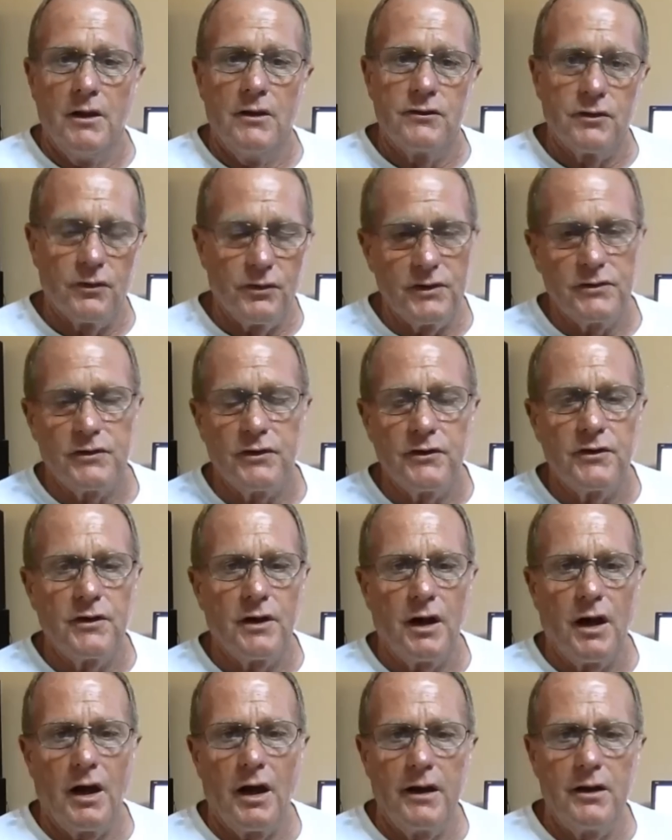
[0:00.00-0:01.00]
So this is an
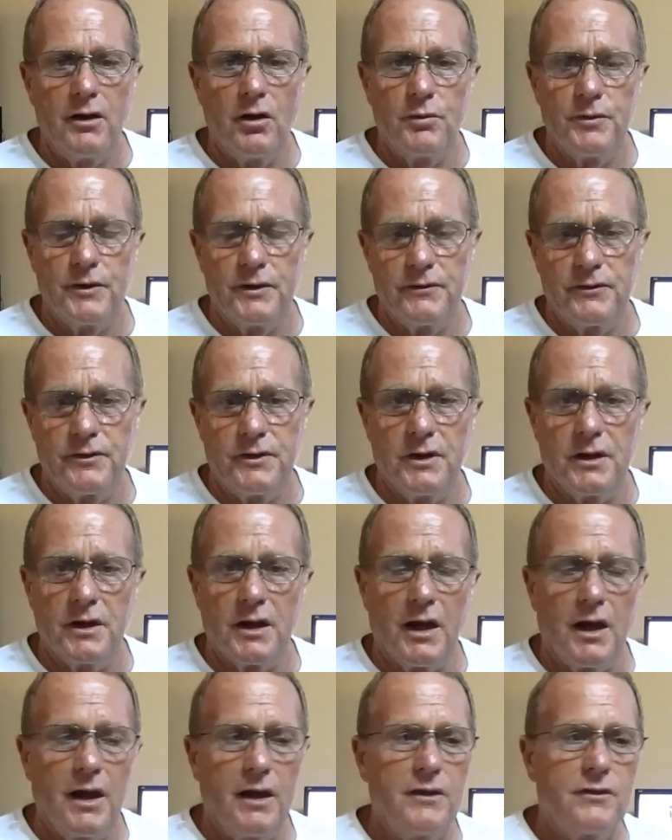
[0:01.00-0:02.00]
eye-opener for you
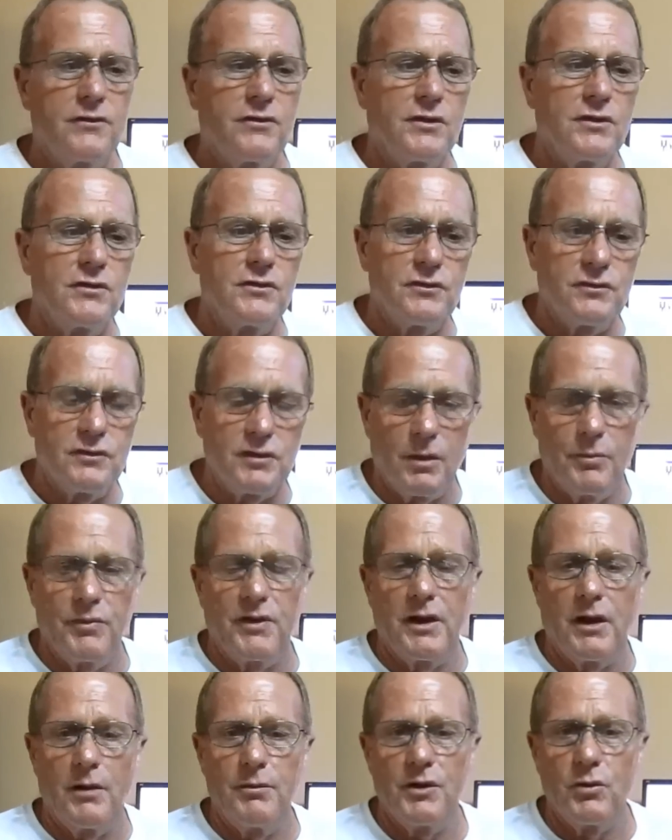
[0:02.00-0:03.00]
guys. This is
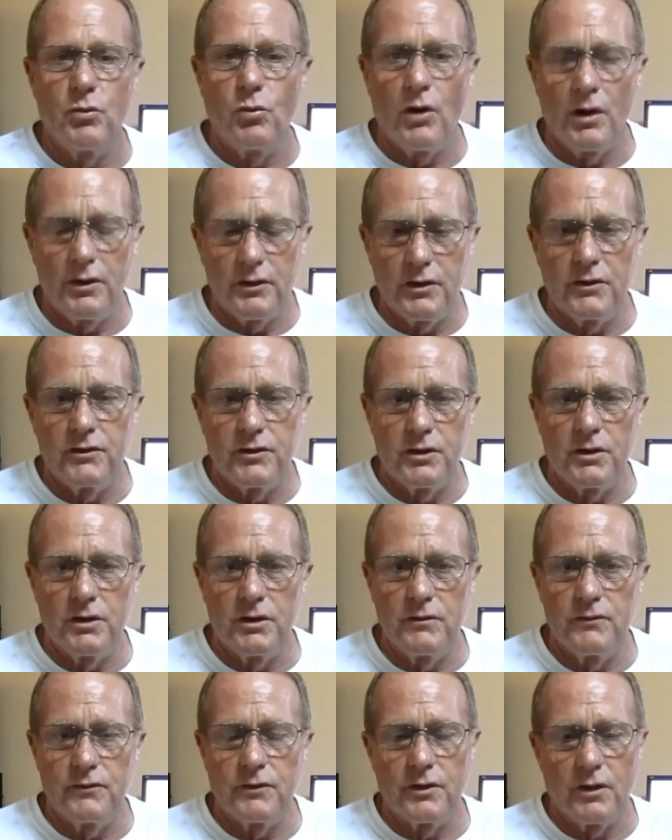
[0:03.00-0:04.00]
something I've been wanting to
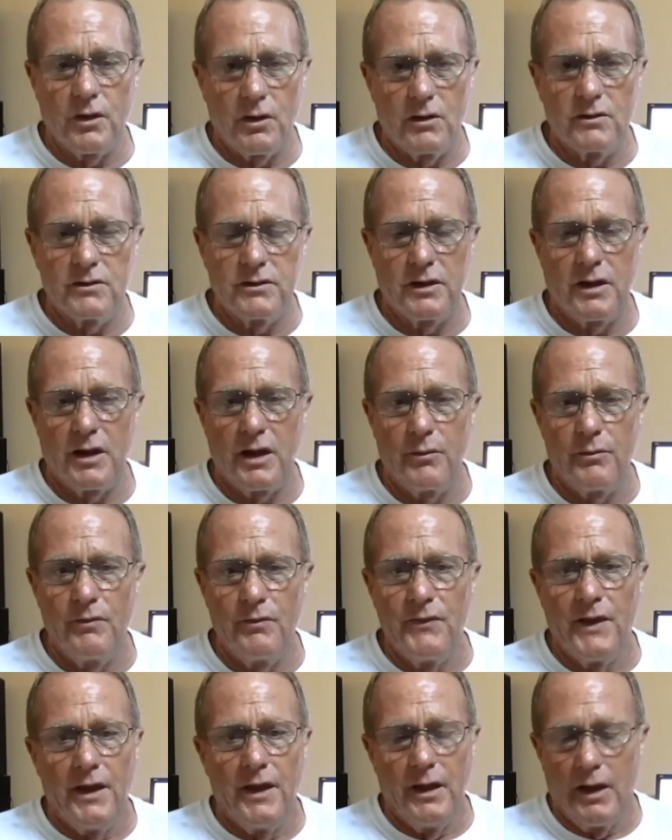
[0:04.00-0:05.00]
do for a long time.
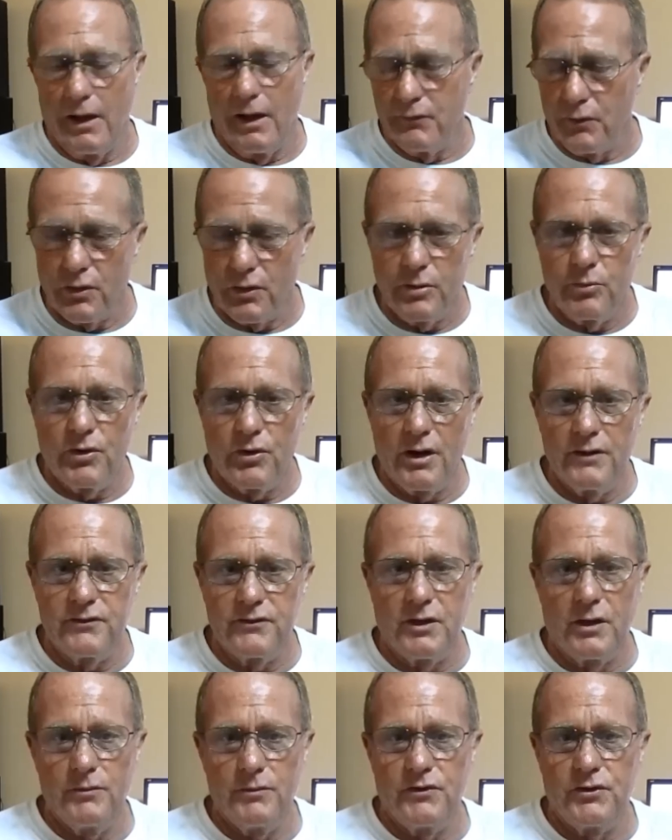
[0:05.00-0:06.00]
I've already brought
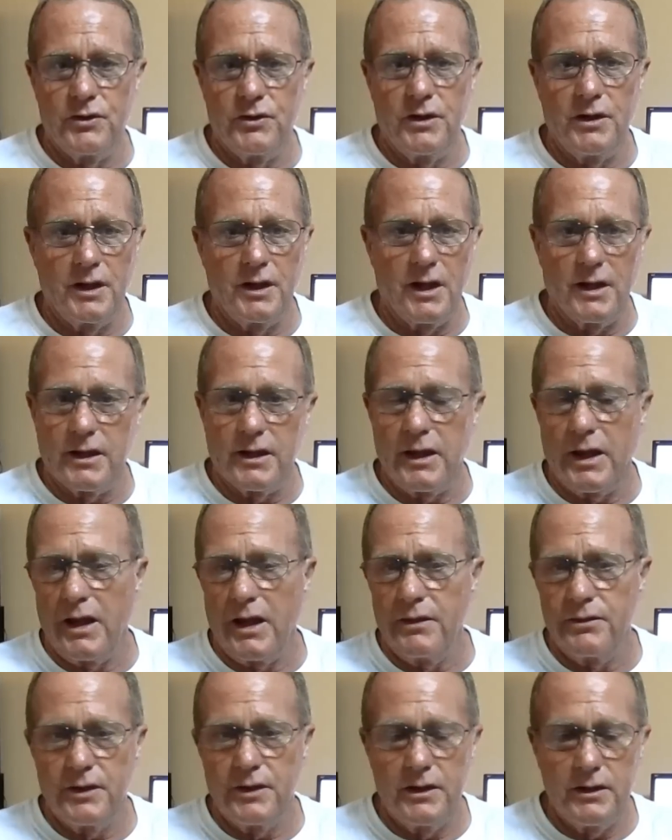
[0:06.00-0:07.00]
some to you. I got
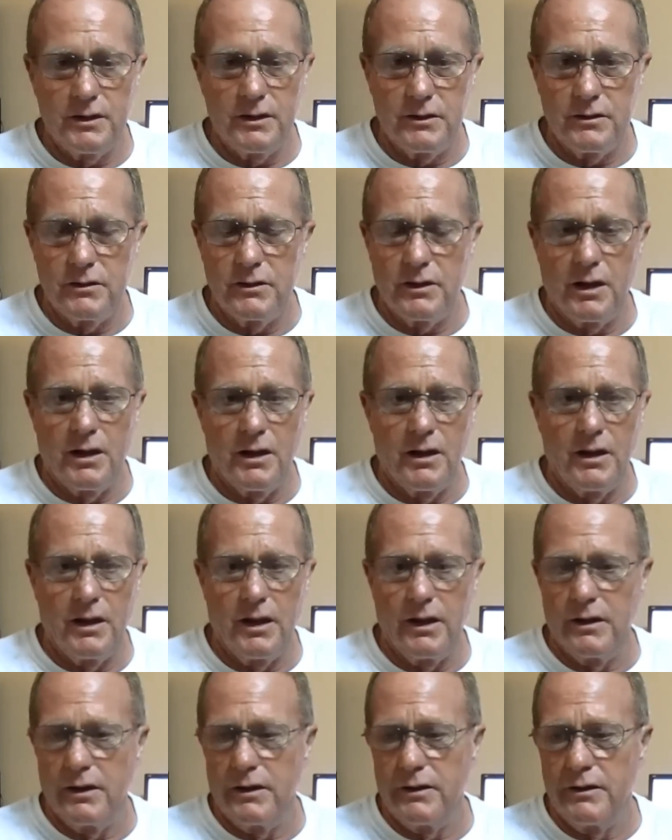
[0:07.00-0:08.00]
Kathy
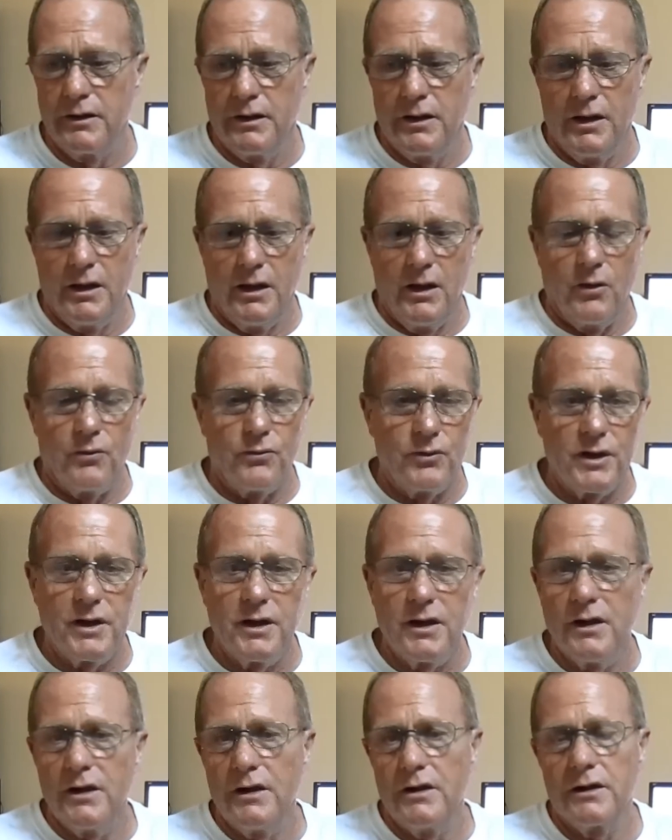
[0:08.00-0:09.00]
and
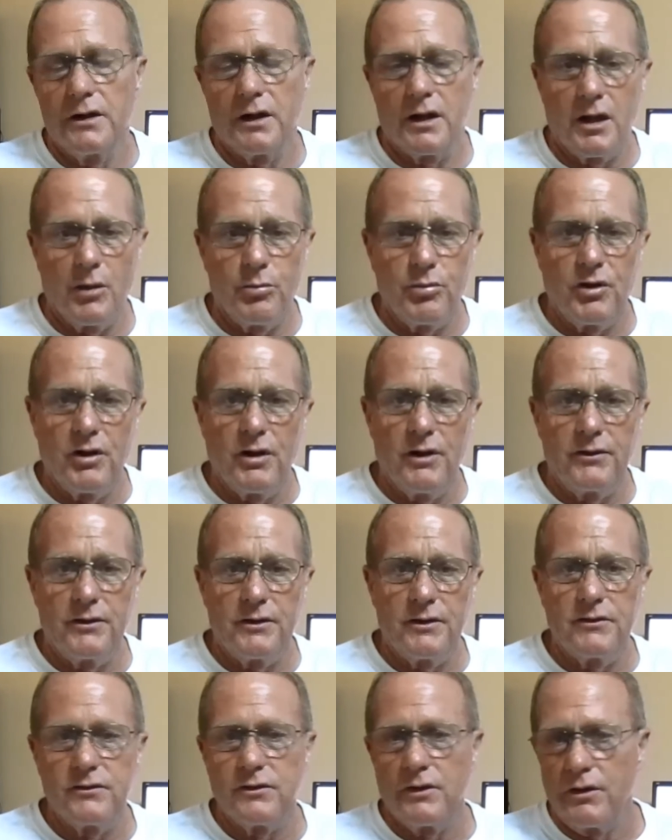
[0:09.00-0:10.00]
Rhea and a couple
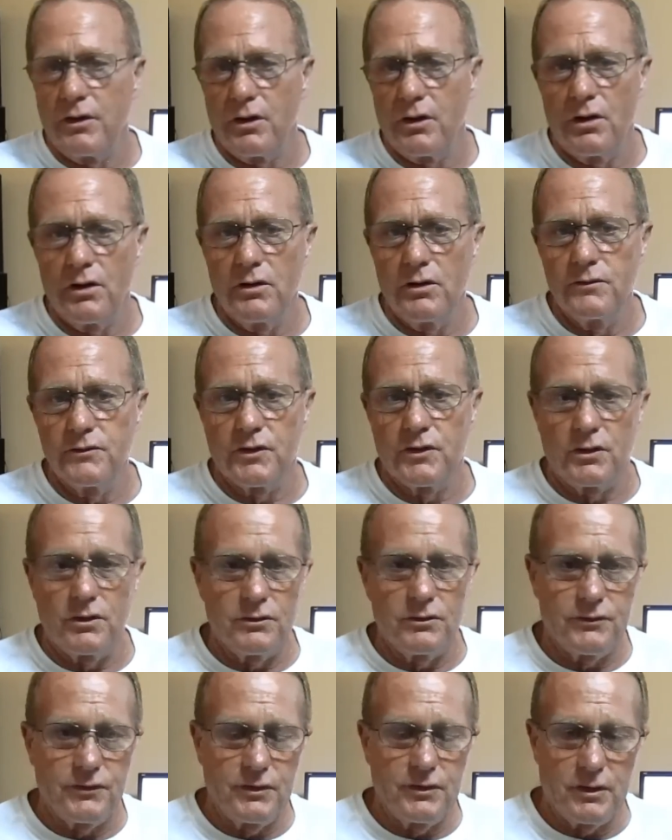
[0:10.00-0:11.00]
others in their homes,
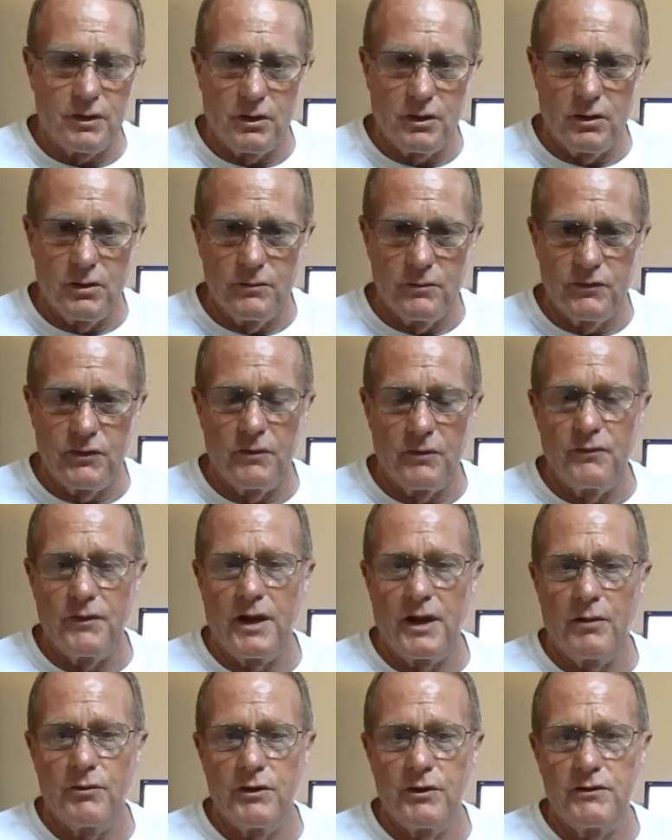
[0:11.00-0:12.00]
girls in their homes and
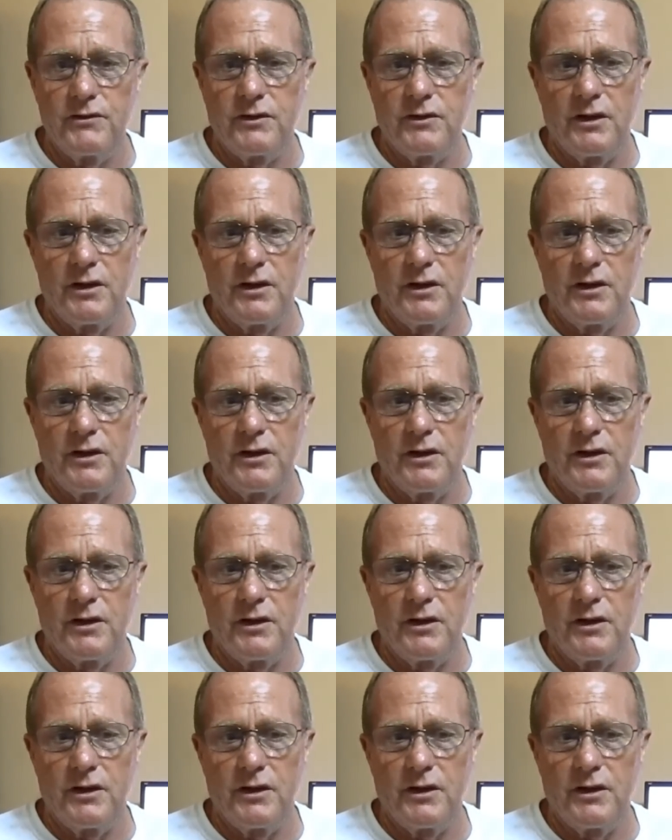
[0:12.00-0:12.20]
families.